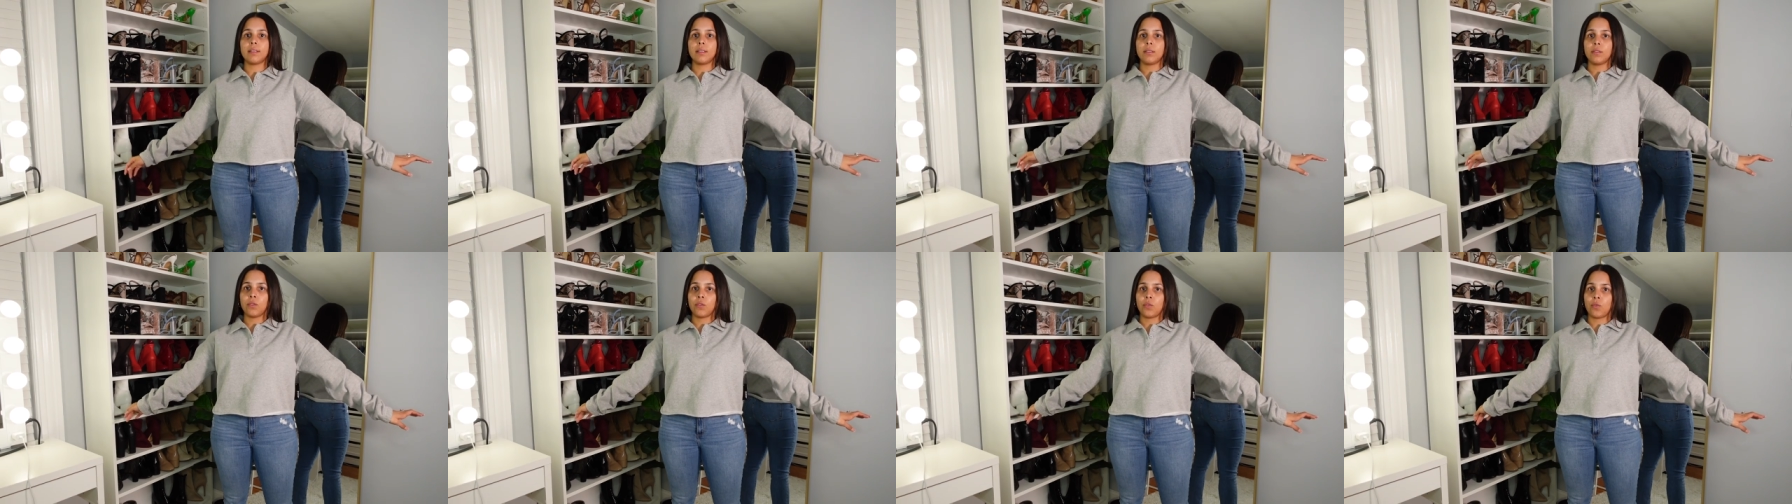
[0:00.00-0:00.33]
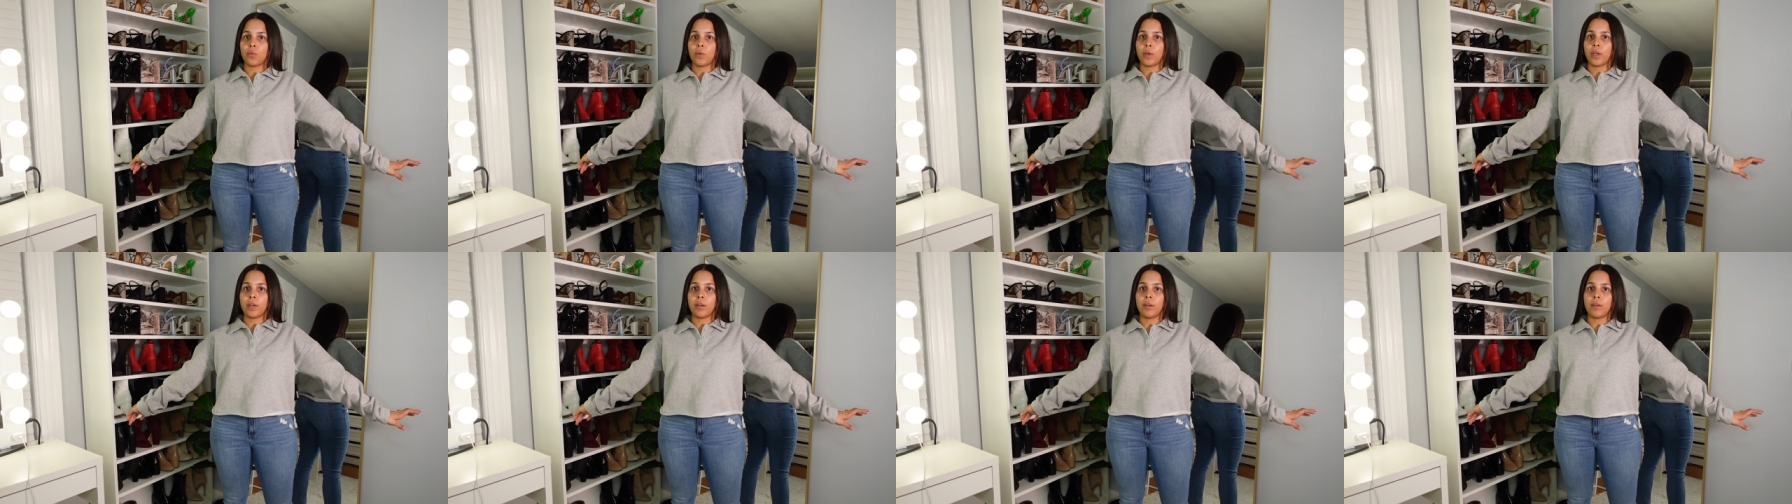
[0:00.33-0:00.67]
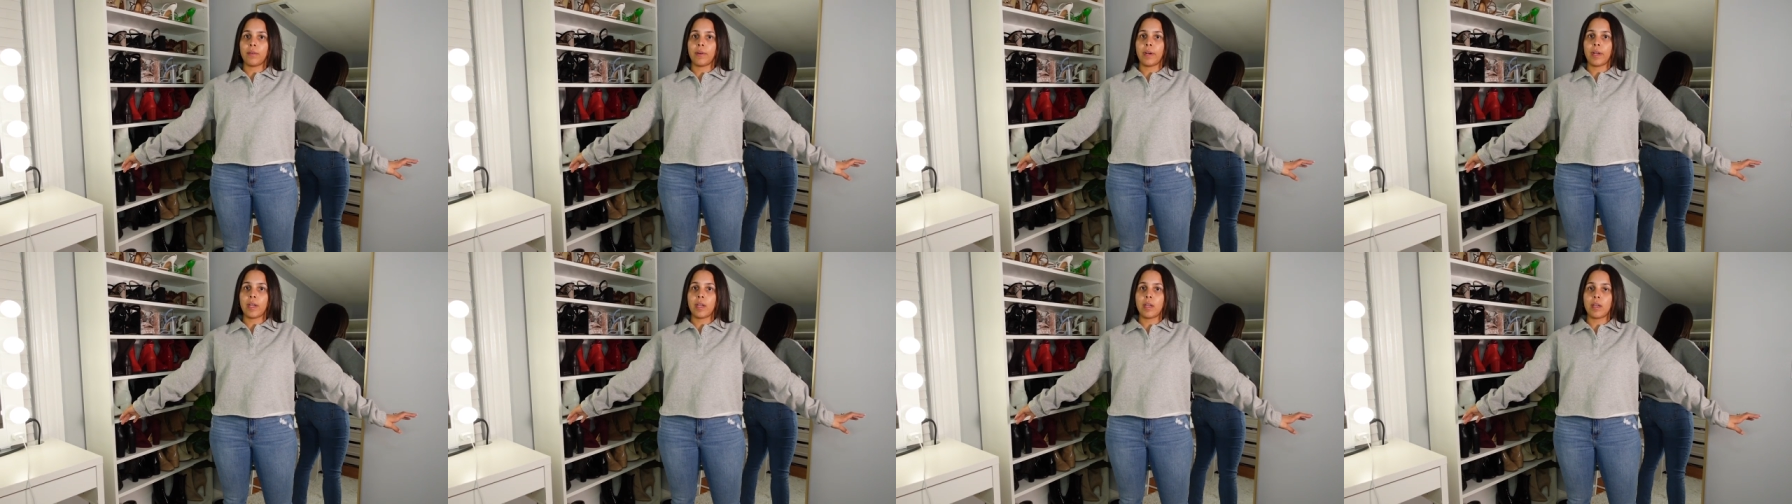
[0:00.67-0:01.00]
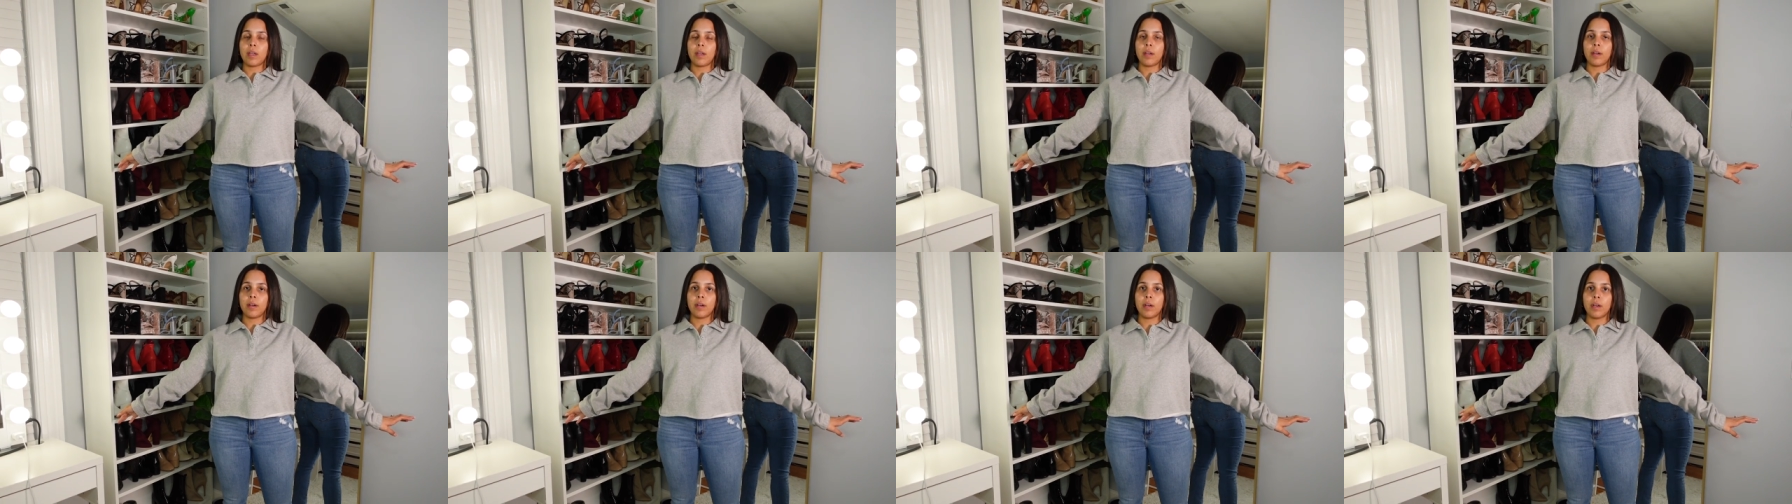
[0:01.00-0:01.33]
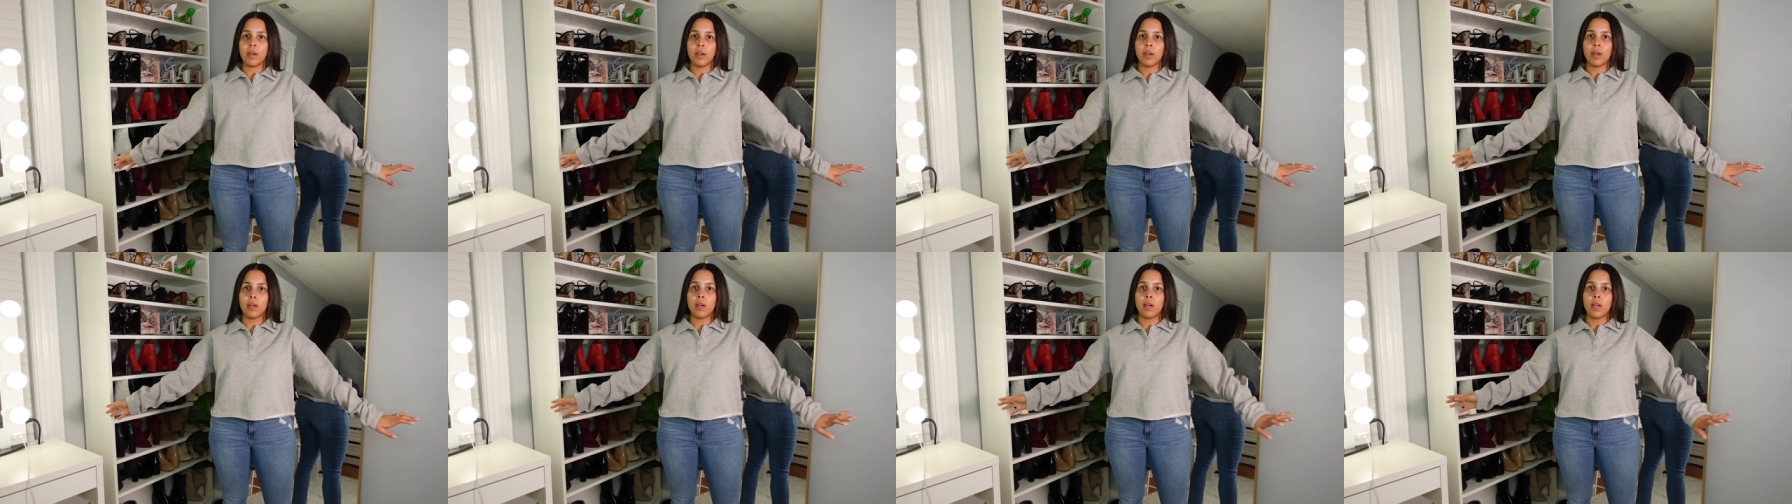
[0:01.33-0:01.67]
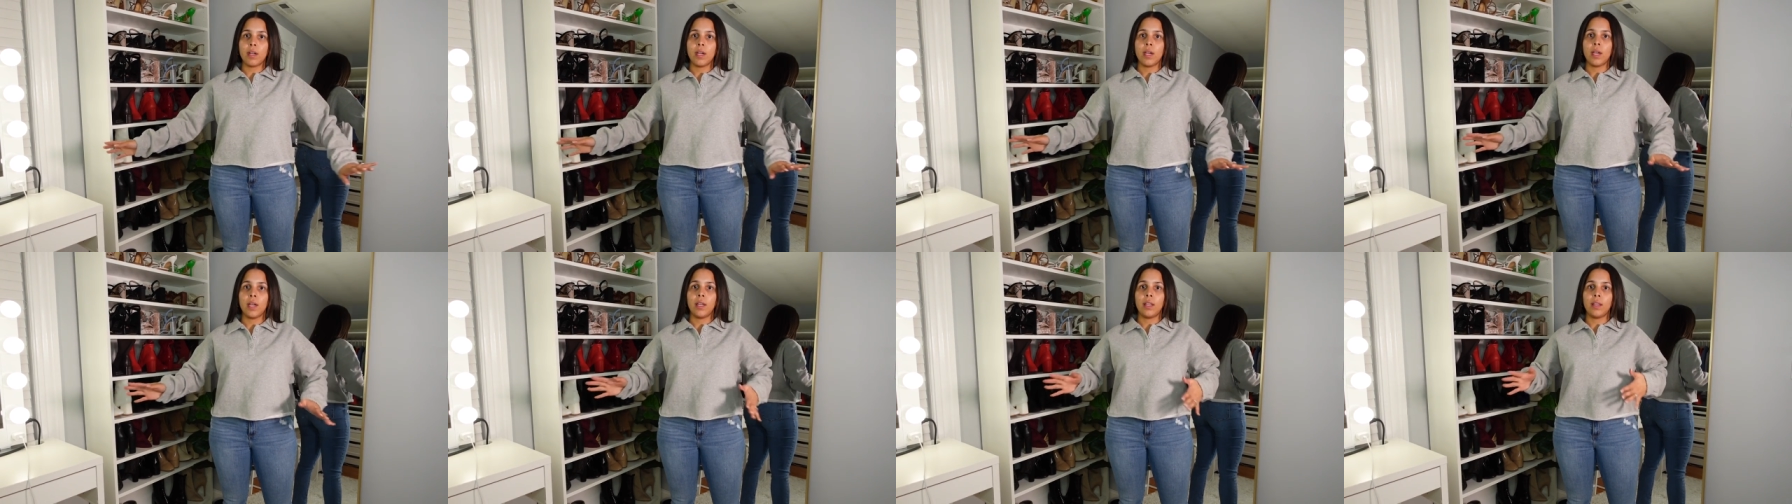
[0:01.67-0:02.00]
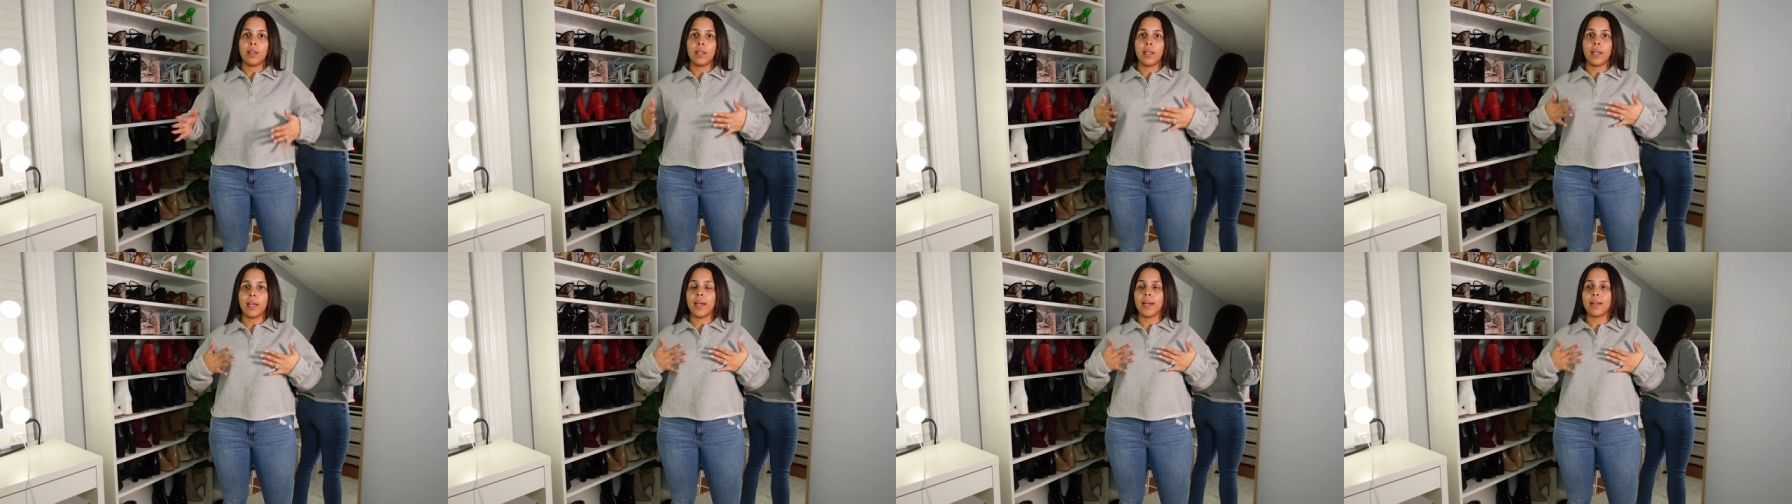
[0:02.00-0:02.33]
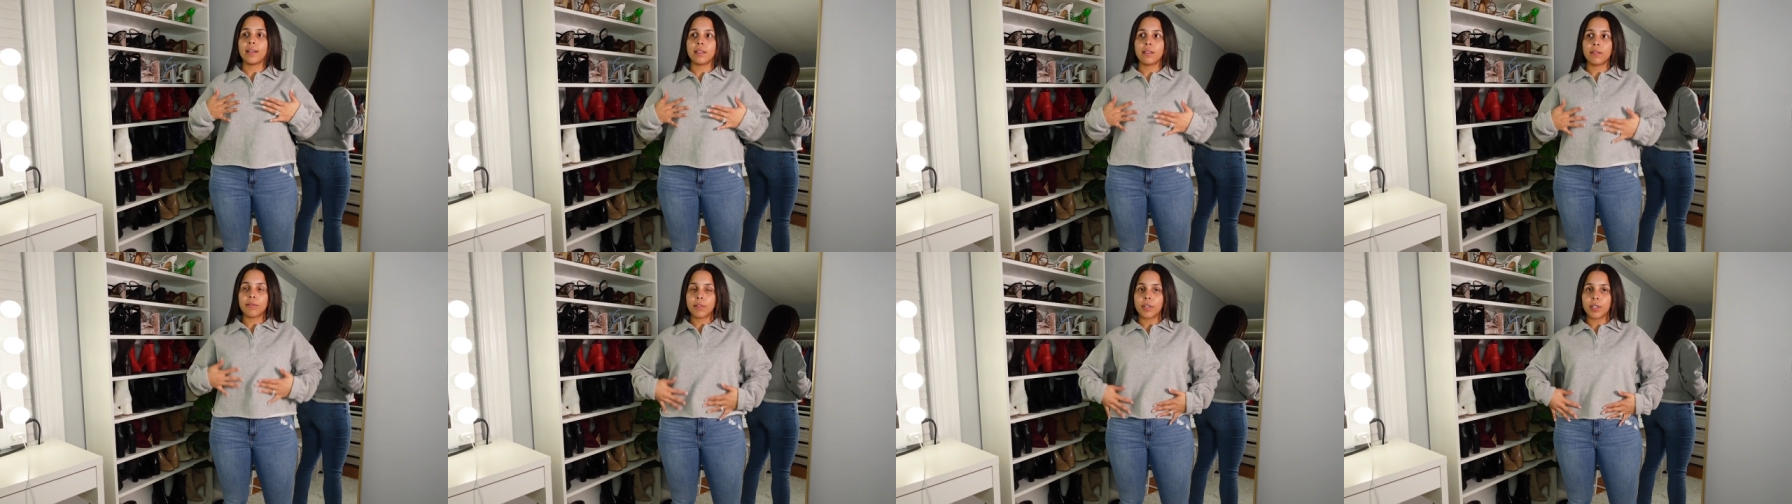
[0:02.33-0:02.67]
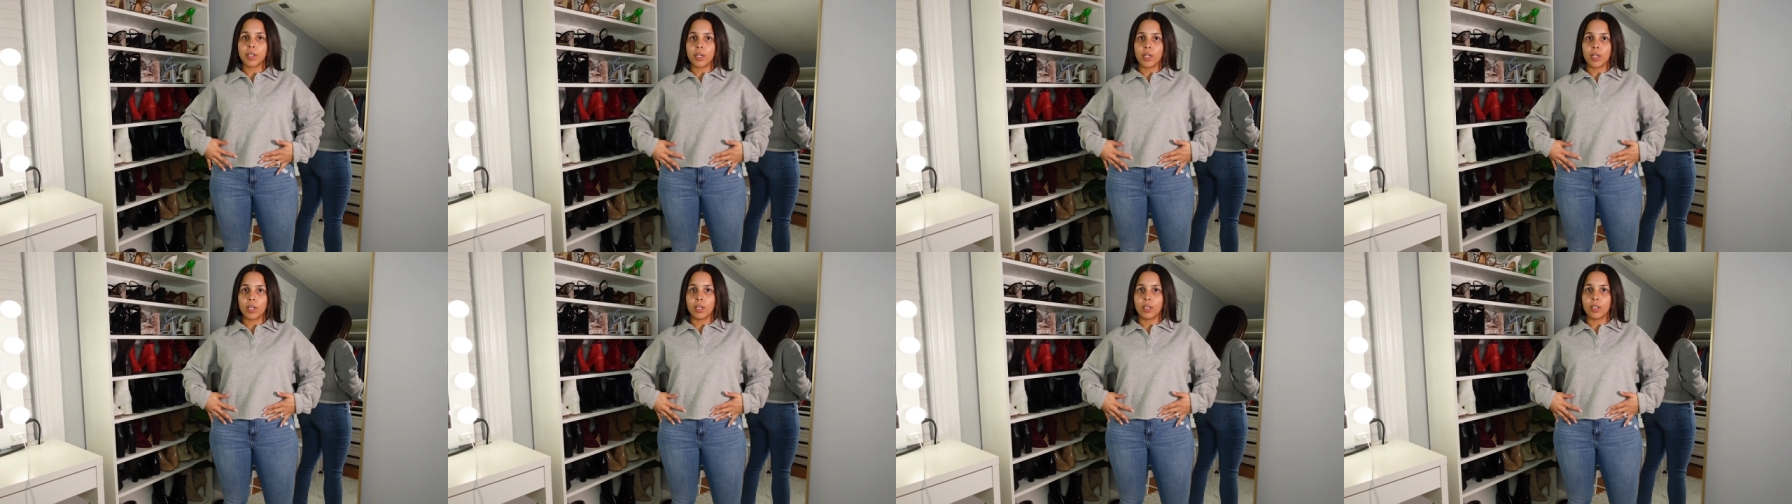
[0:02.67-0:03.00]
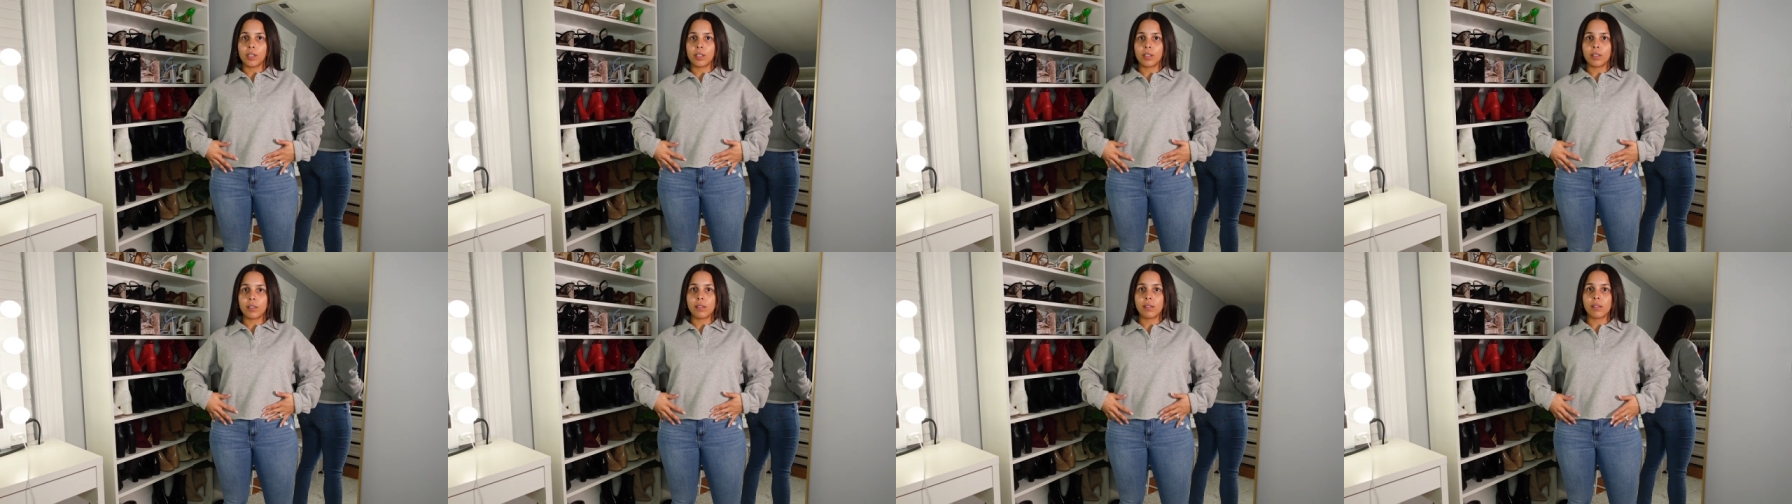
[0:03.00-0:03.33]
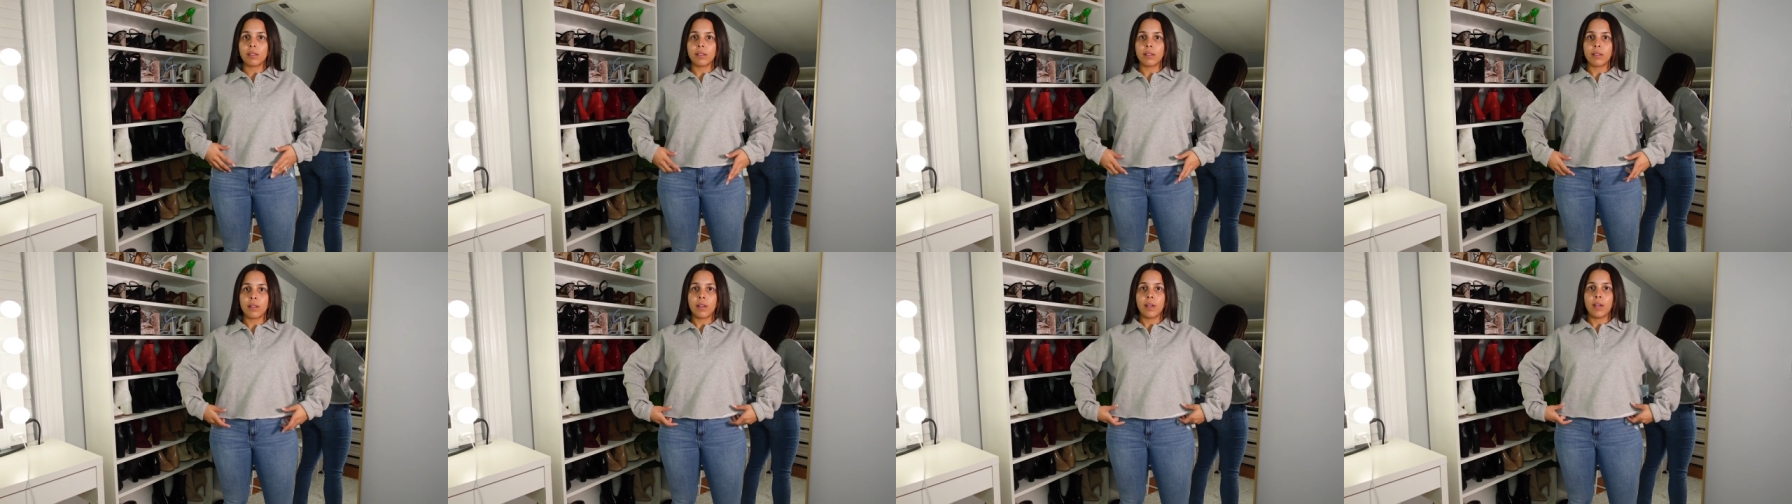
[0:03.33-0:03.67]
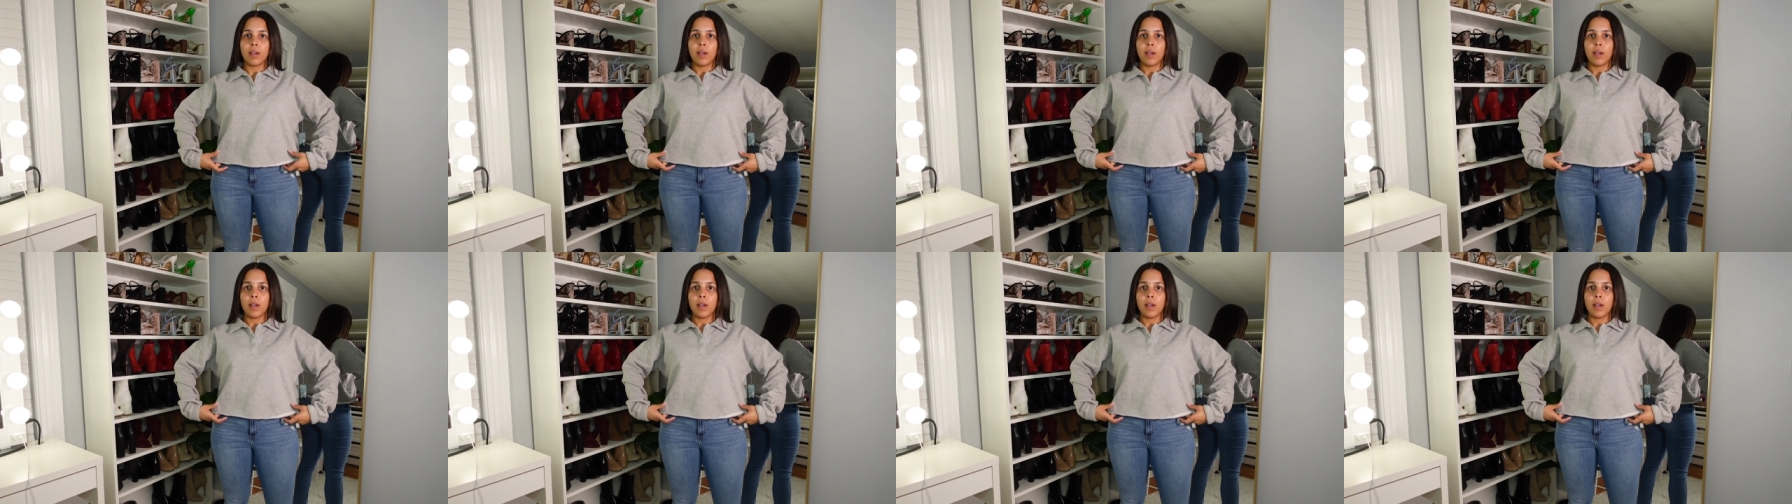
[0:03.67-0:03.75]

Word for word: this sweater right here. They had different colors,